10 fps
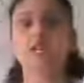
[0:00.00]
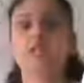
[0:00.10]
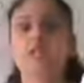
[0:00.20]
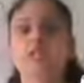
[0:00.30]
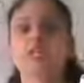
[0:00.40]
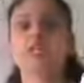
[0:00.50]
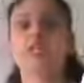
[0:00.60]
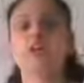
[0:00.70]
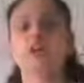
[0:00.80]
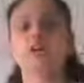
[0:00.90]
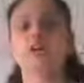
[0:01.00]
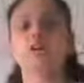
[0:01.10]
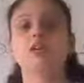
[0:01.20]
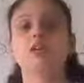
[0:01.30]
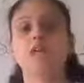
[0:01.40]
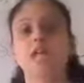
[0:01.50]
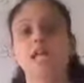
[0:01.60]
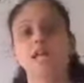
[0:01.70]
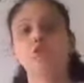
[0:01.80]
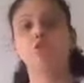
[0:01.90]
it is for a
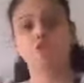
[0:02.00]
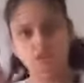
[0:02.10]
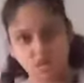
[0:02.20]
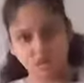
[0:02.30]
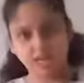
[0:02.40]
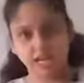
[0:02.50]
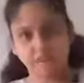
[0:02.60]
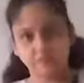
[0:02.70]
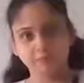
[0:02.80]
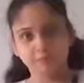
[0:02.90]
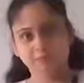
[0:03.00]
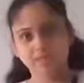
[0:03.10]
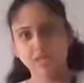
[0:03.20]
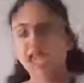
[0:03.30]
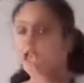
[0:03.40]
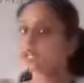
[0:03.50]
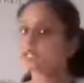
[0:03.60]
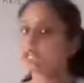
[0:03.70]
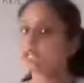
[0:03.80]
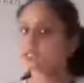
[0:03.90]
short time.
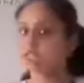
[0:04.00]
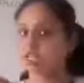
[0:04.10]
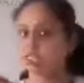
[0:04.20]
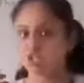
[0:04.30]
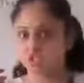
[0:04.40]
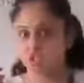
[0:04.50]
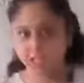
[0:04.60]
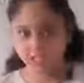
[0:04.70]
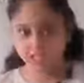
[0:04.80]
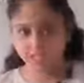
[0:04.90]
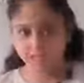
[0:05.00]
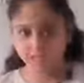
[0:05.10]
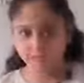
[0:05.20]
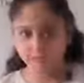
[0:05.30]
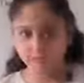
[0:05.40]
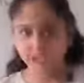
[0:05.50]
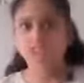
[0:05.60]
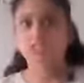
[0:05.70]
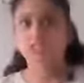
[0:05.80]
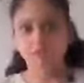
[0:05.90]
It can change any time.
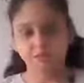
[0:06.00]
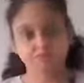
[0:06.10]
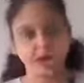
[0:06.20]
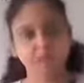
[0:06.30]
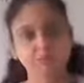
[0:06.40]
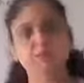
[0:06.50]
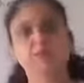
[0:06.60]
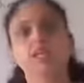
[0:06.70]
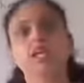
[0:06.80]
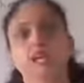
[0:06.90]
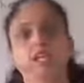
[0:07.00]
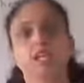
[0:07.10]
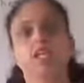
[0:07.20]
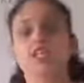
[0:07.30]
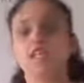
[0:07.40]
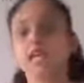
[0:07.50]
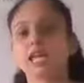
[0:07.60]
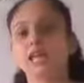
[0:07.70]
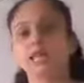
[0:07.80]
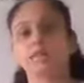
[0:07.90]
The atmospheric condition,
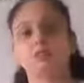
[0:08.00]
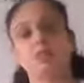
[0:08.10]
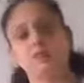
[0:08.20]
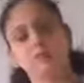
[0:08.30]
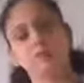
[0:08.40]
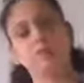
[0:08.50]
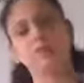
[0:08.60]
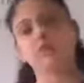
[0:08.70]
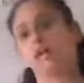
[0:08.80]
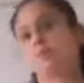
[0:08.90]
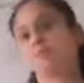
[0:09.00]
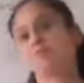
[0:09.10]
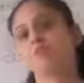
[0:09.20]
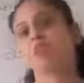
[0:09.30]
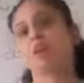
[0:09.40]
like if you say